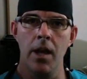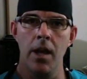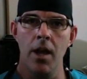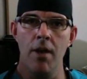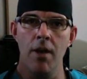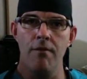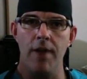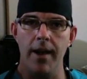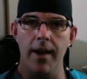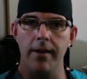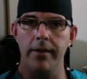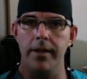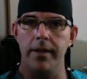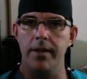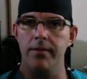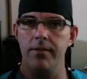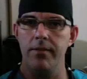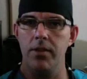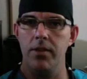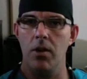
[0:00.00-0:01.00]
Finally,
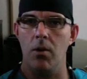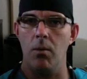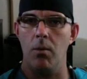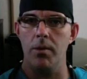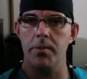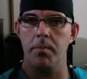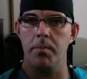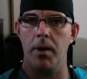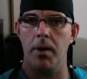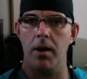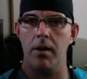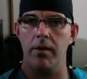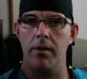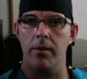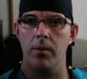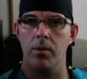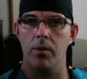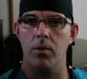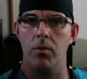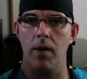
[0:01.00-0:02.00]
even though it wasn't part of the
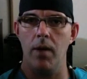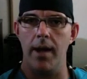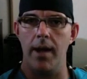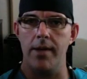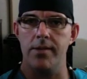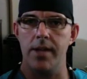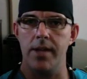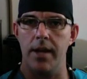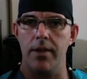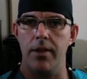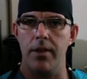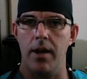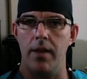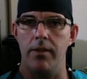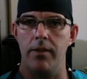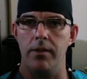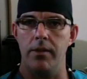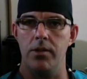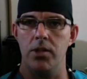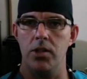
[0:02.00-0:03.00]
request, I thought
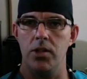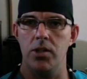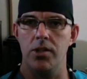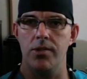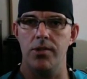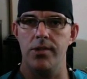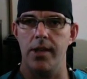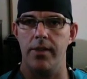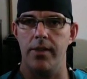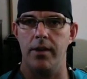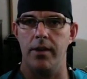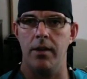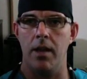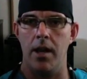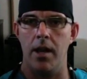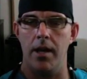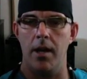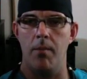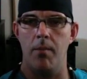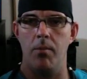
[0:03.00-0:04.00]
that she should set the
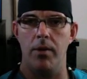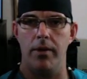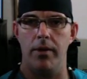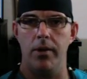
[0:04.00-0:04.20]
client up with a